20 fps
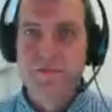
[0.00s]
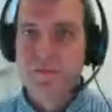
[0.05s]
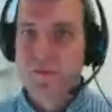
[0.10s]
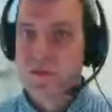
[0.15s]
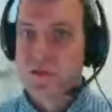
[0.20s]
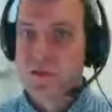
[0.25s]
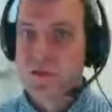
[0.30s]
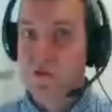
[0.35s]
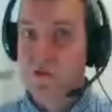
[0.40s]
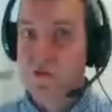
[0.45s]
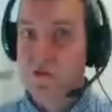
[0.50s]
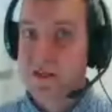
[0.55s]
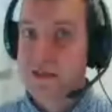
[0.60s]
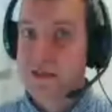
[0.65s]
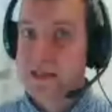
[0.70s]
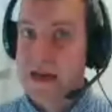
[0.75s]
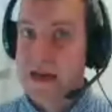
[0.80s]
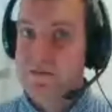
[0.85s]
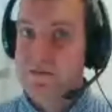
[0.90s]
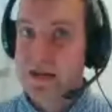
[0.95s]
So what does
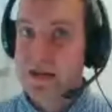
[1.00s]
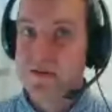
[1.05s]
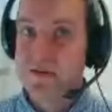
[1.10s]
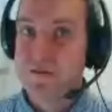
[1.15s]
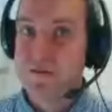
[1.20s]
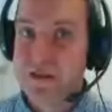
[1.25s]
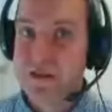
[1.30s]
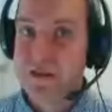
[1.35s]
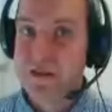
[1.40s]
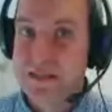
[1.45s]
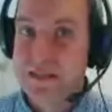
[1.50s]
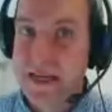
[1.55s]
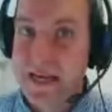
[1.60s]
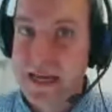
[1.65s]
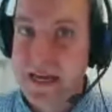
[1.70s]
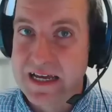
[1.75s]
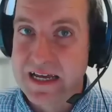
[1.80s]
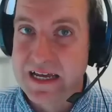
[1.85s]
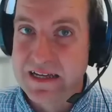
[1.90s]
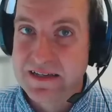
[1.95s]
that mean? Well, it
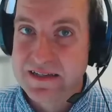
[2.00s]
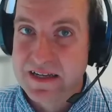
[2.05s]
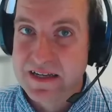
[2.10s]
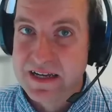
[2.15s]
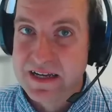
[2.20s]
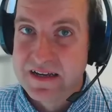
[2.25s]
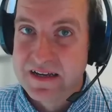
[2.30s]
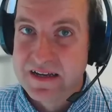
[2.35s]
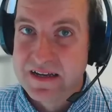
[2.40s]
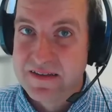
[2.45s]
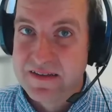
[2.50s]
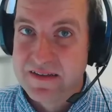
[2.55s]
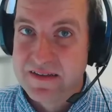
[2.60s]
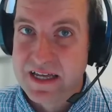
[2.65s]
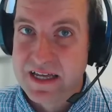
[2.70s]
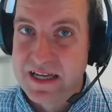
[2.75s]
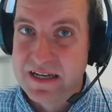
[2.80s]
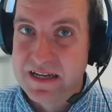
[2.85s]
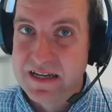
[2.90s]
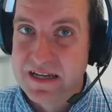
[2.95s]
says
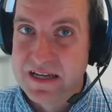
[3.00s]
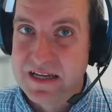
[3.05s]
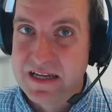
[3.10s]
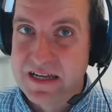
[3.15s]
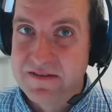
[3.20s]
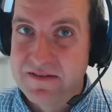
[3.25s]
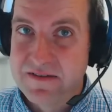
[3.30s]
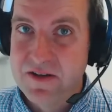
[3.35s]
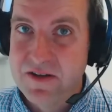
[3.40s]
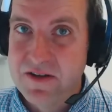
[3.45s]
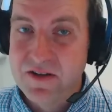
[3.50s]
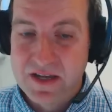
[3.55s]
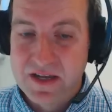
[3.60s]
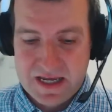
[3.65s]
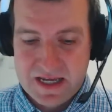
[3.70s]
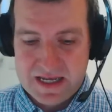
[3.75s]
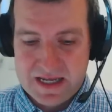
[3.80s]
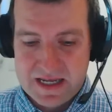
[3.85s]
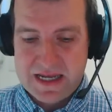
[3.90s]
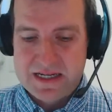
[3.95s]
that if you
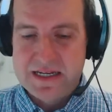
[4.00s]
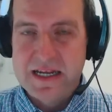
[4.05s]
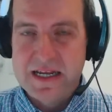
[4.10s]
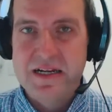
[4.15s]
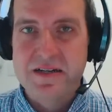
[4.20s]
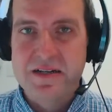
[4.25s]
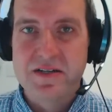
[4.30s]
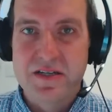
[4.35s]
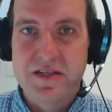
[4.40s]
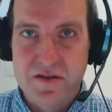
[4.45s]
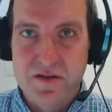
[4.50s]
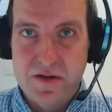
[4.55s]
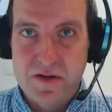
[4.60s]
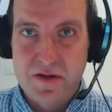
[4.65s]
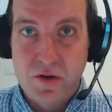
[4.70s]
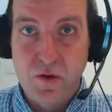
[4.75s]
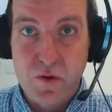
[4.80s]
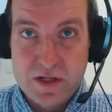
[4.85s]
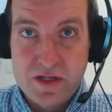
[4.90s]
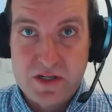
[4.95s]
can get down to,
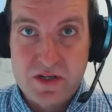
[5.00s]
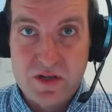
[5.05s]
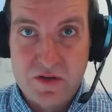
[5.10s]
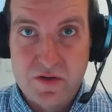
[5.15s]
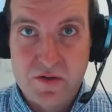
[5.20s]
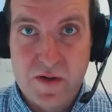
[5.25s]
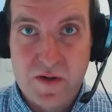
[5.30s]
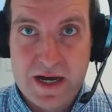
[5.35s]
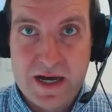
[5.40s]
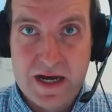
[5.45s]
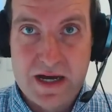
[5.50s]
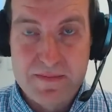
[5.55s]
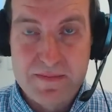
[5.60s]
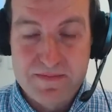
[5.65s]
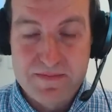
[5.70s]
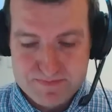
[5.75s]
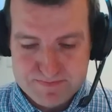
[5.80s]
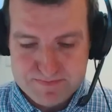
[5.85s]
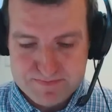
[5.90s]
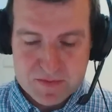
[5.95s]
according to
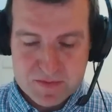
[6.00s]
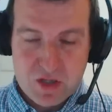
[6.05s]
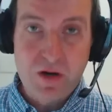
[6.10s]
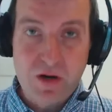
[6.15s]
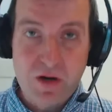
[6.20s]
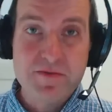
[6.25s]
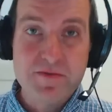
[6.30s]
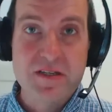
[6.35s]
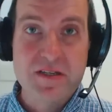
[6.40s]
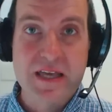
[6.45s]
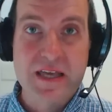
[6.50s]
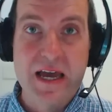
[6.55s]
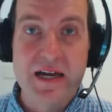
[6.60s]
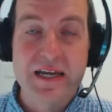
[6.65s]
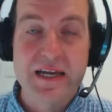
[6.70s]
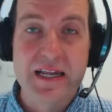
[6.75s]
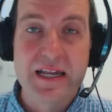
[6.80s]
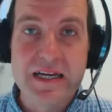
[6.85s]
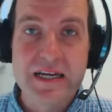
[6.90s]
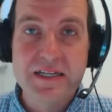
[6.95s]
um, Thomson's
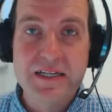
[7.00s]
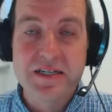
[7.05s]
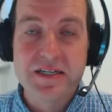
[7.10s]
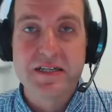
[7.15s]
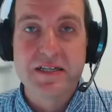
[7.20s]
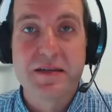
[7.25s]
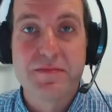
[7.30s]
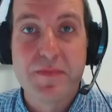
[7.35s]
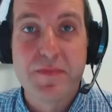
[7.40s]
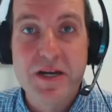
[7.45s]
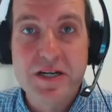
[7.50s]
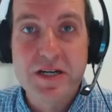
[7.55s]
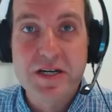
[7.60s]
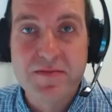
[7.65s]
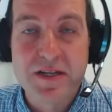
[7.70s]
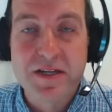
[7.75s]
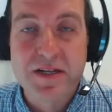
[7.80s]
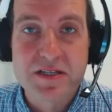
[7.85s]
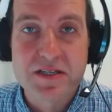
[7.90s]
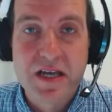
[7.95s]
calculations and
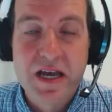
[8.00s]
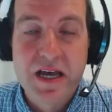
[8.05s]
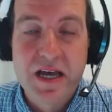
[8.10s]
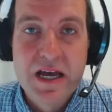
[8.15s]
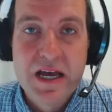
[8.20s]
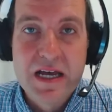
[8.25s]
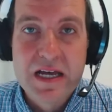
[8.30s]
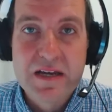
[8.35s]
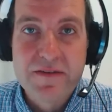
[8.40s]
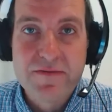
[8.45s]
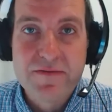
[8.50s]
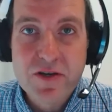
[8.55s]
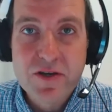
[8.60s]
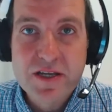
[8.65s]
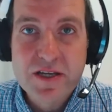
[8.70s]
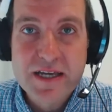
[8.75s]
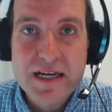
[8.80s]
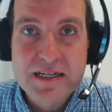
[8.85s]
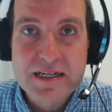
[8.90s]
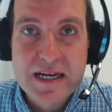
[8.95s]
measurements, if you
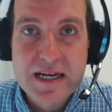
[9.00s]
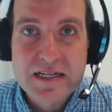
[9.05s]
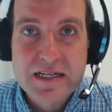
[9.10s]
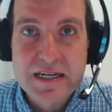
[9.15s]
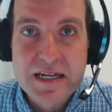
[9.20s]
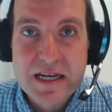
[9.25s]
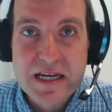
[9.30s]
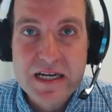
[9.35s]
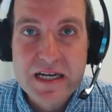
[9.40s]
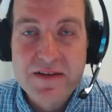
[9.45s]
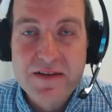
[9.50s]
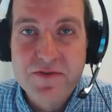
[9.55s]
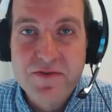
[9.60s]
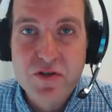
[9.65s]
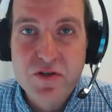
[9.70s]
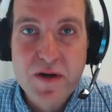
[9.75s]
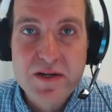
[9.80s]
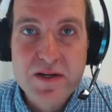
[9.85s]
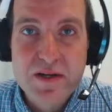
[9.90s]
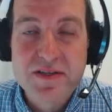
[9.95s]
can get down to negative
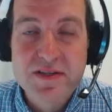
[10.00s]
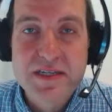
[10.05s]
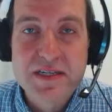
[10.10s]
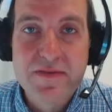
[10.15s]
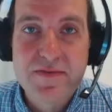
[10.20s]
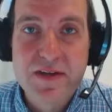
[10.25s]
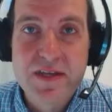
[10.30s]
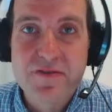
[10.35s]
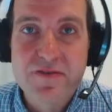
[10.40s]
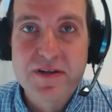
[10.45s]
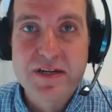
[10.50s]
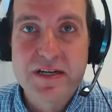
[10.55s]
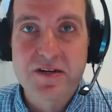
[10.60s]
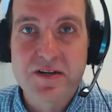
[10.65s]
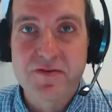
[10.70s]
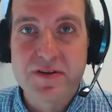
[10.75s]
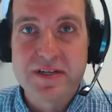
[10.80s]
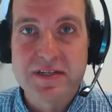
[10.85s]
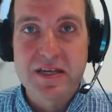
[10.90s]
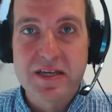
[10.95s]
273
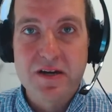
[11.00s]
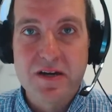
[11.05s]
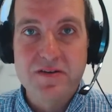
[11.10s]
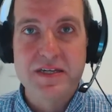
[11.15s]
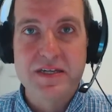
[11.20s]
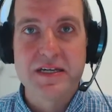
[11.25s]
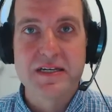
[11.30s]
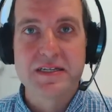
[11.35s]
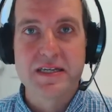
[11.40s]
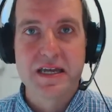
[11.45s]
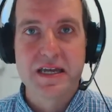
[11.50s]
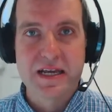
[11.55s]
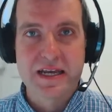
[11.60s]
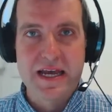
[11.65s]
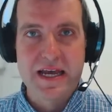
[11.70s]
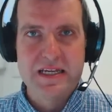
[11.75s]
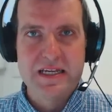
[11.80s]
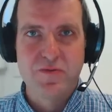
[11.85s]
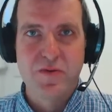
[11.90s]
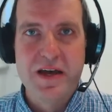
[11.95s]
degrees Celsius, then a
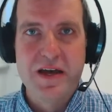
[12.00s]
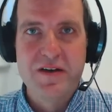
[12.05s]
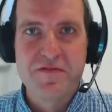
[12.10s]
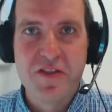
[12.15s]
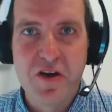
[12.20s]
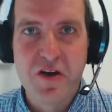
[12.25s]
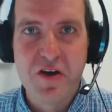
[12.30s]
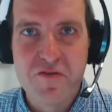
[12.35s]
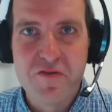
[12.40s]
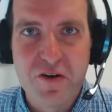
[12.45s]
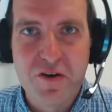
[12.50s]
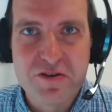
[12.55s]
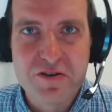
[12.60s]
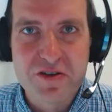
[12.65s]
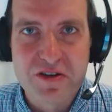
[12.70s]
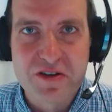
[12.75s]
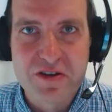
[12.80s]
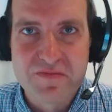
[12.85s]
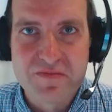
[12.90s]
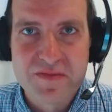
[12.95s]
gas will have no
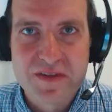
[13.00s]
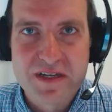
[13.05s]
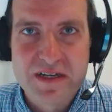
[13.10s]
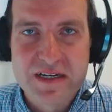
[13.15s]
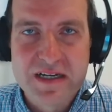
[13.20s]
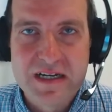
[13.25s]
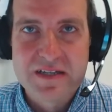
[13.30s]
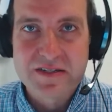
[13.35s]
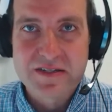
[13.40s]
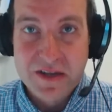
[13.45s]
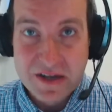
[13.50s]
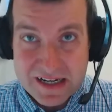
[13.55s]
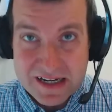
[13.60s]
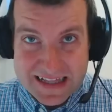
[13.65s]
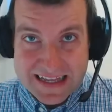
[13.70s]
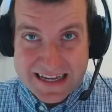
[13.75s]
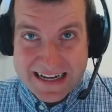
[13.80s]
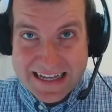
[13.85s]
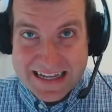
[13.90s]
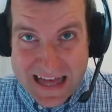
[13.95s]
volume. So
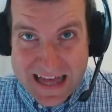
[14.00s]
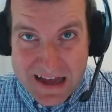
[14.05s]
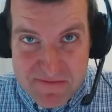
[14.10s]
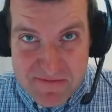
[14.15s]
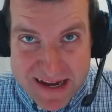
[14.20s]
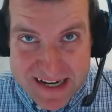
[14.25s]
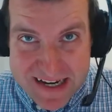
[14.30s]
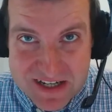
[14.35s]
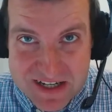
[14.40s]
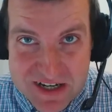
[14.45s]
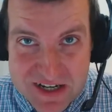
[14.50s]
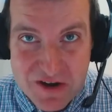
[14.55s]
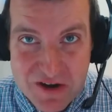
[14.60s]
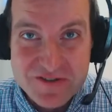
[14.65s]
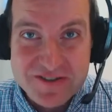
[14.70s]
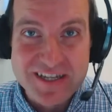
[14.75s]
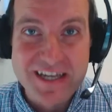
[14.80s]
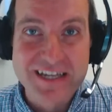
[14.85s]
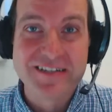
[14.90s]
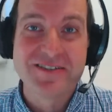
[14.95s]
clearly that makes no
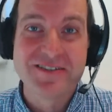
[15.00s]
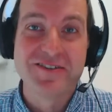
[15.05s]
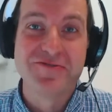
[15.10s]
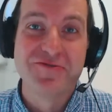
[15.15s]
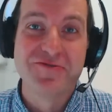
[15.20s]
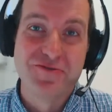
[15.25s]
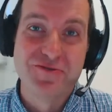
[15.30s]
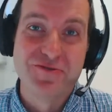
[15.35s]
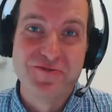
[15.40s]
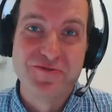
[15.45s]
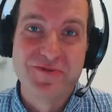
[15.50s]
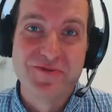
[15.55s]
sense at all.